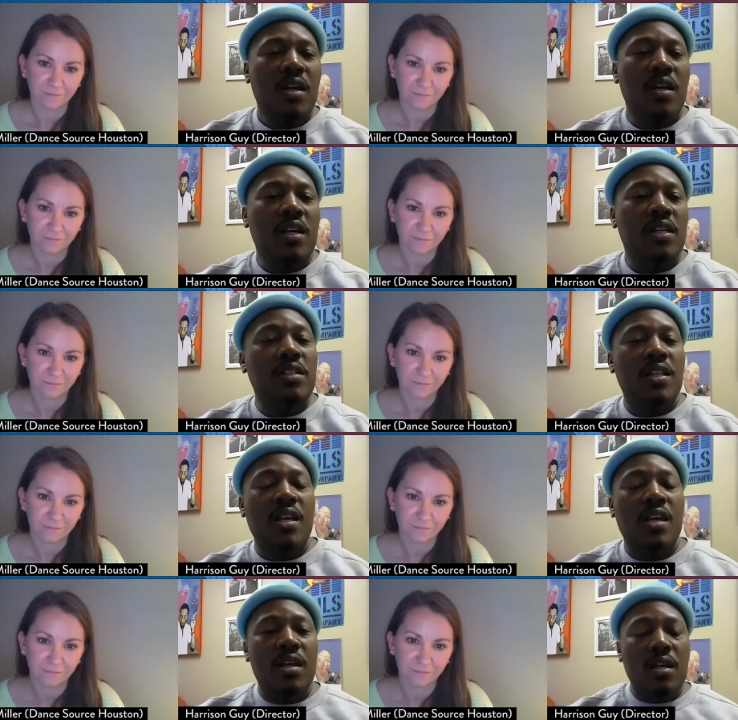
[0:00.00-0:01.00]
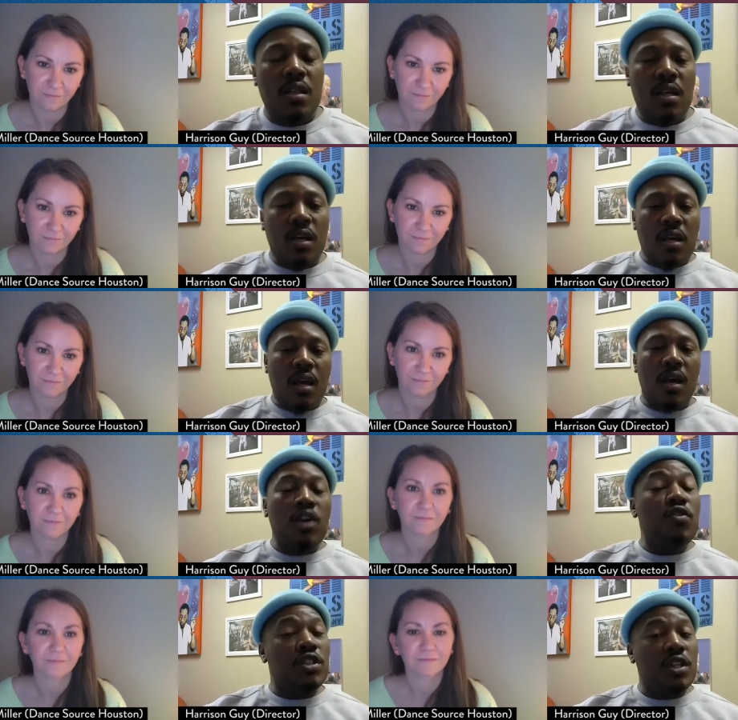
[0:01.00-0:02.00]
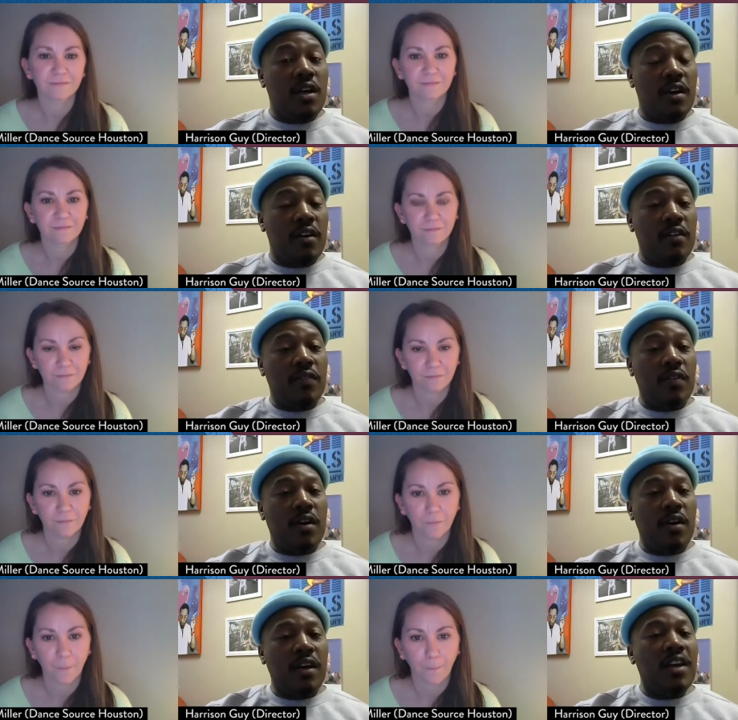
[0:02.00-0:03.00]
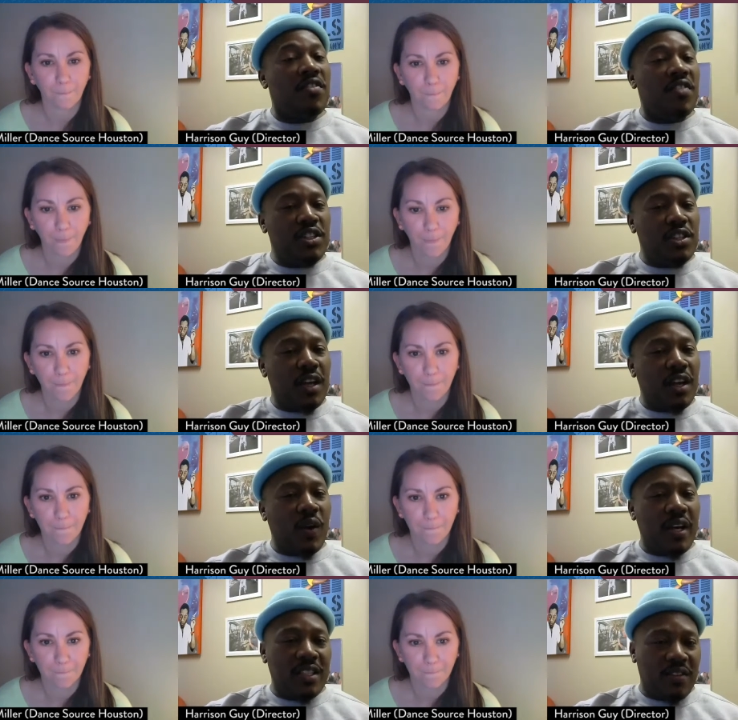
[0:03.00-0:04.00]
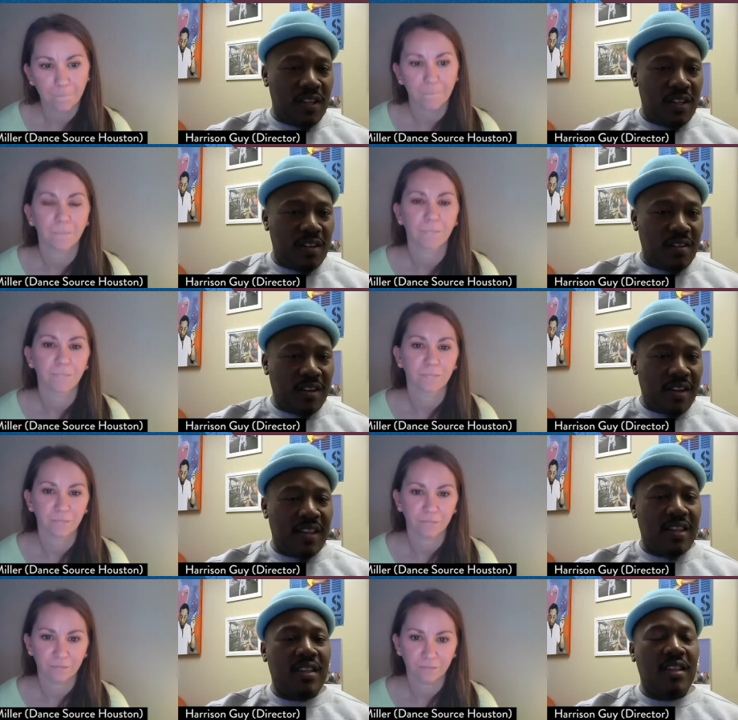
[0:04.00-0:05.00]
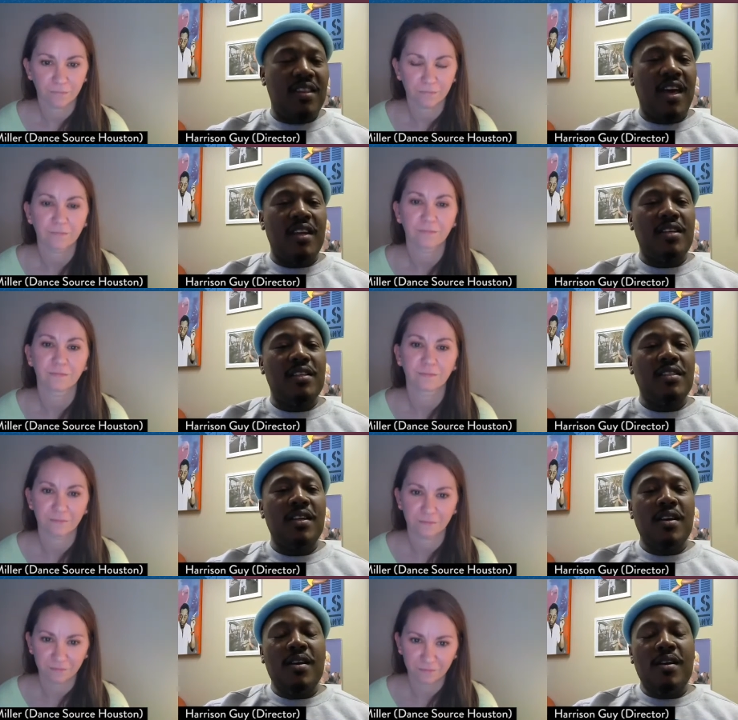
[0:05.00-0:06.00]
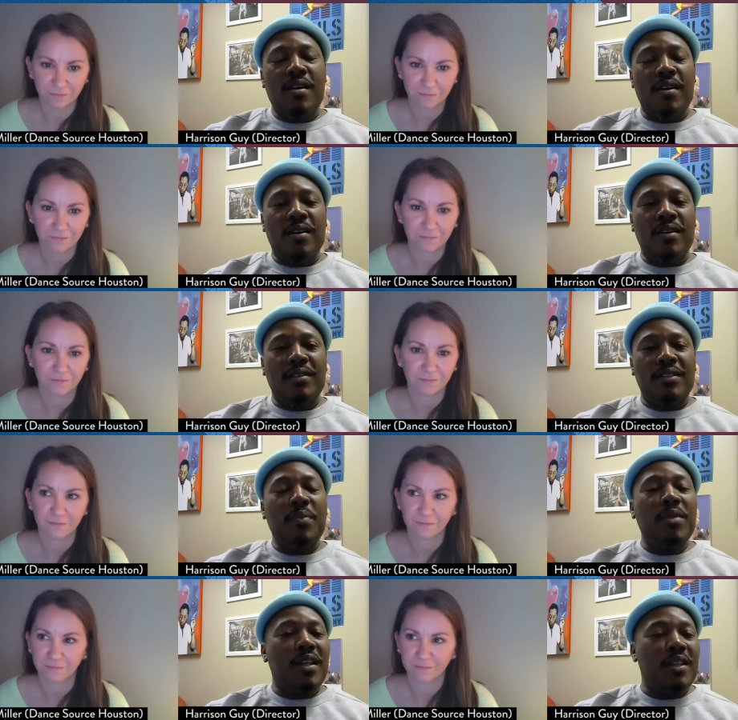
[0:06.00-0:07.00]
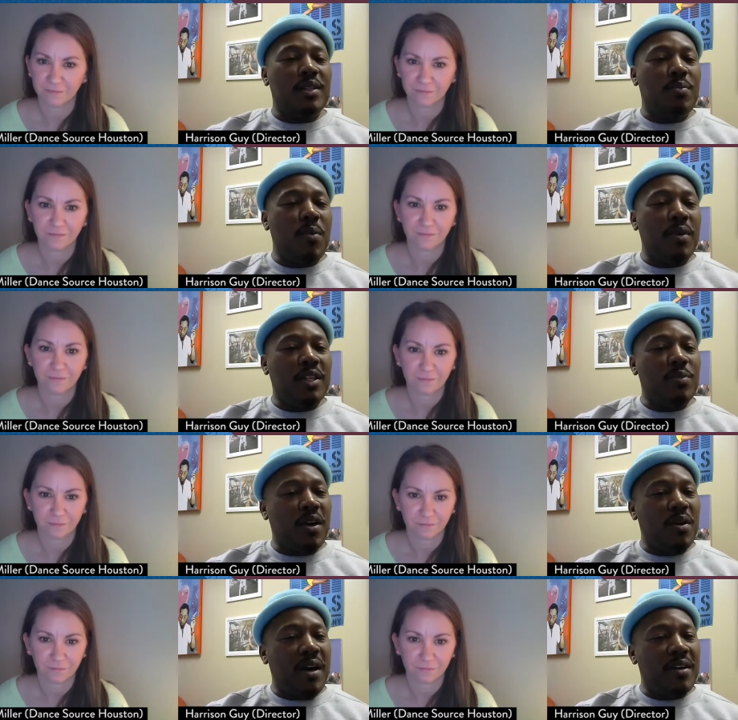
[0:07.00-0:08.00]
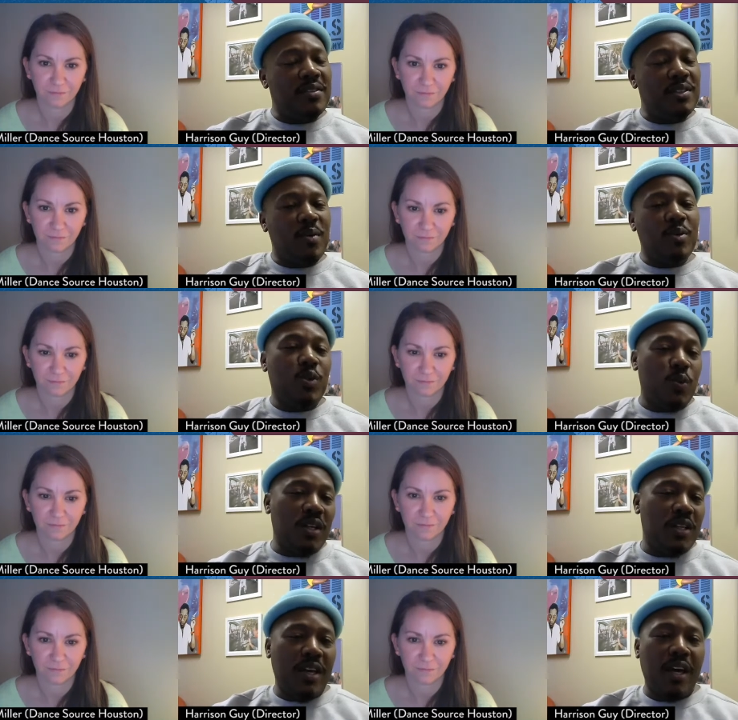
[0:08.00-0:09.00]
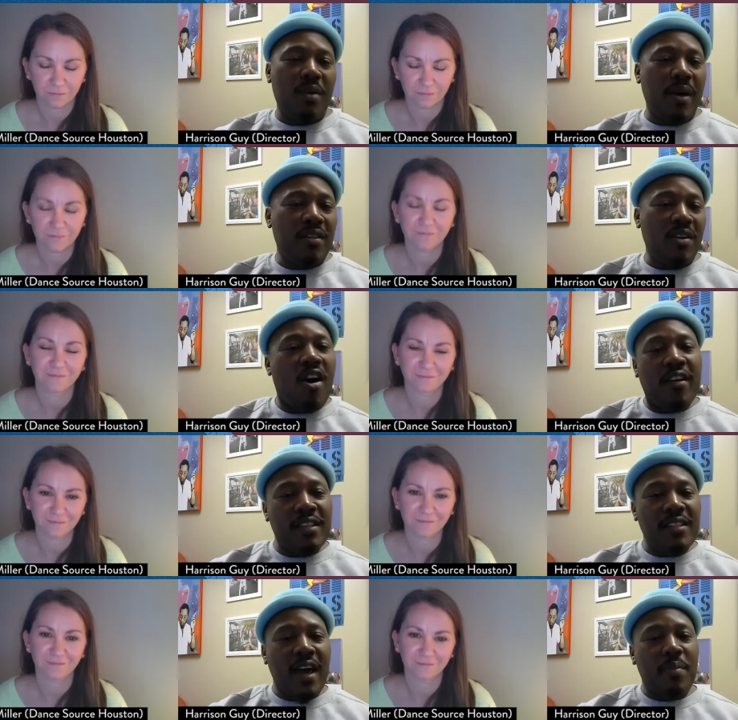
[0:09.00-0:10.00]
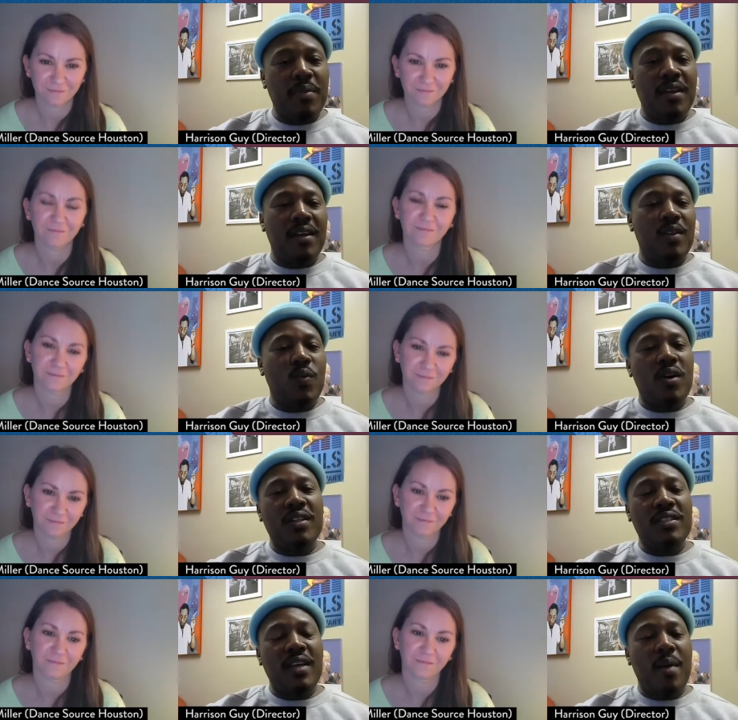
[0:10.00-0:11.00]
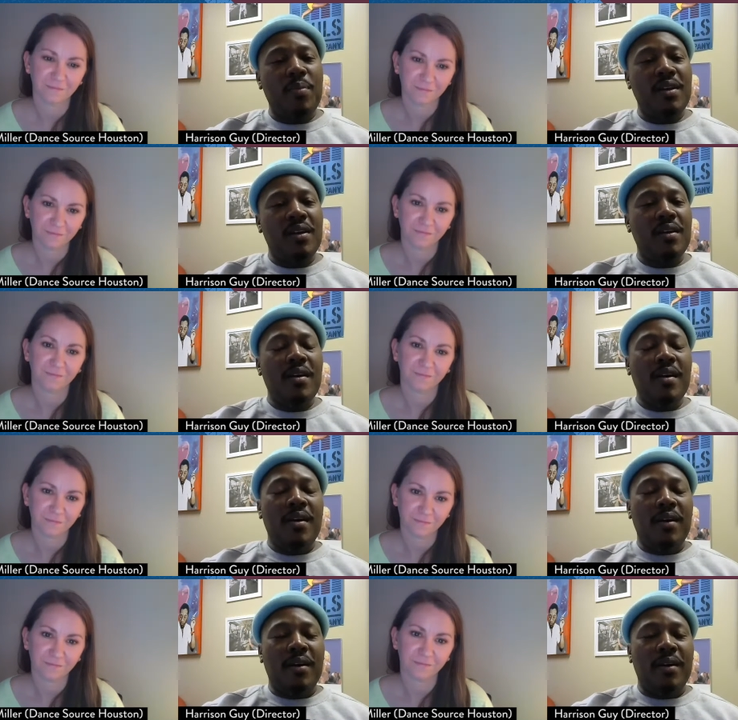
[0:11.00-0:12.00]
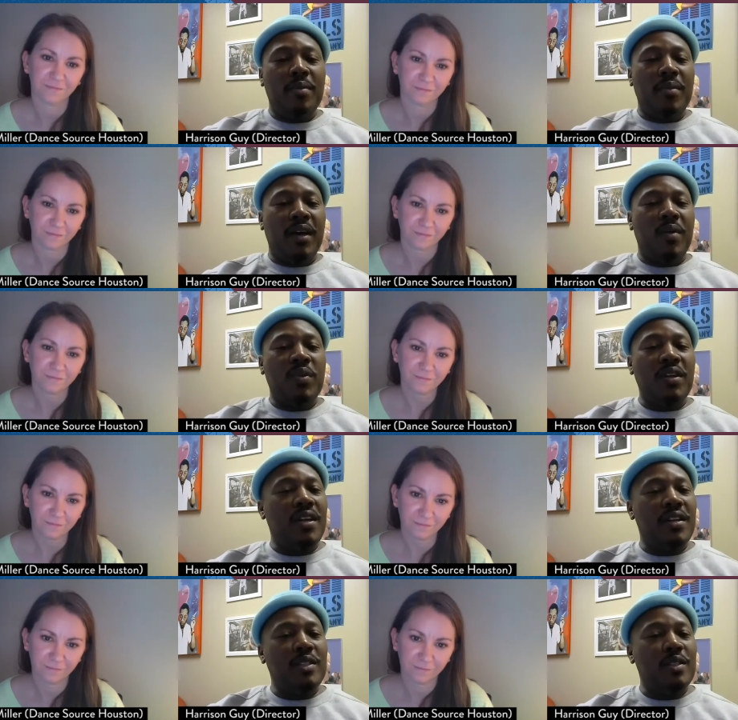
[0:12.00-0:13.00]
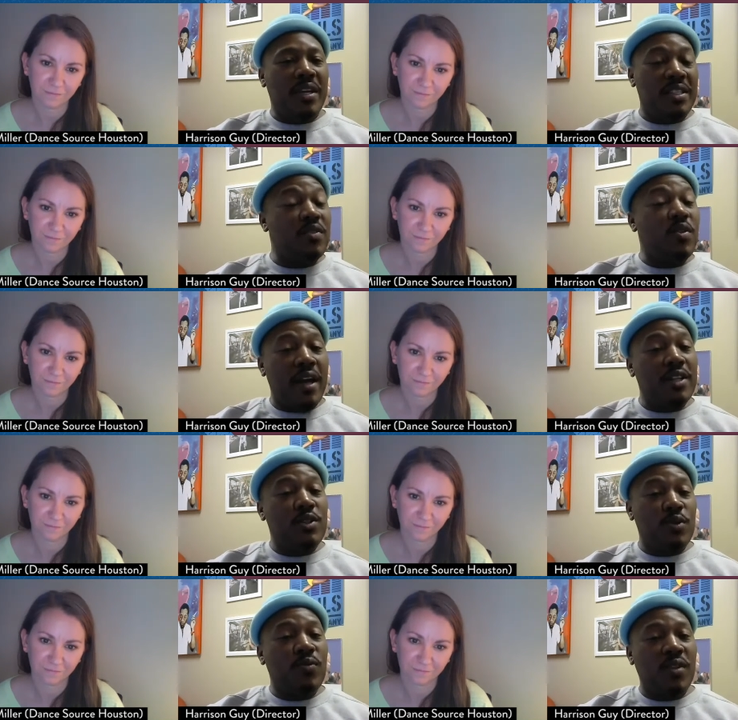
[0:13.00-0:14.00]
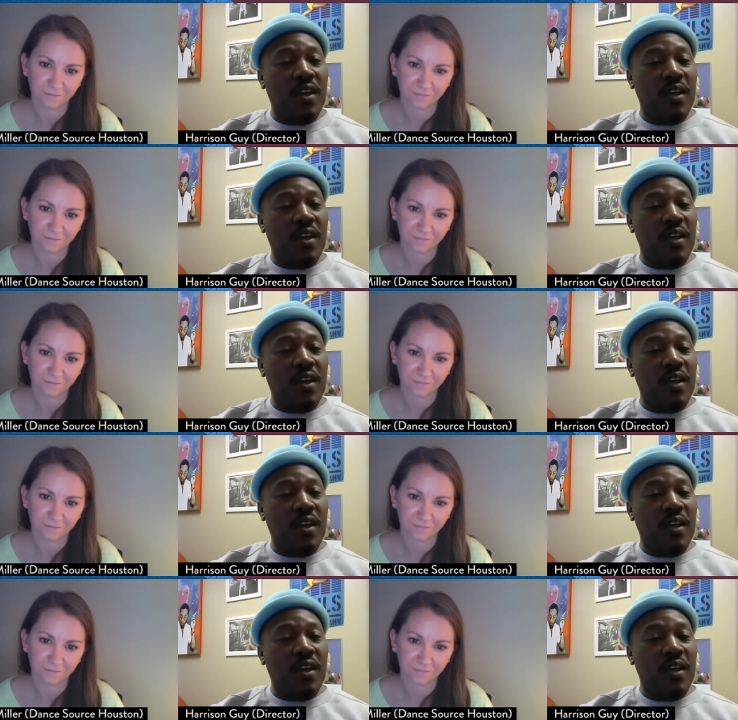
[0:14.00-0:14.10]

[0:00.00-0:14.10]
Speaker 1: is the, the energy of uh, innovation and creativity. I think that that is uh, something that this moment has brought about. And so I'm just really excited about the art that's happening and the work that's happening um, and I'm really in a space of gratitude for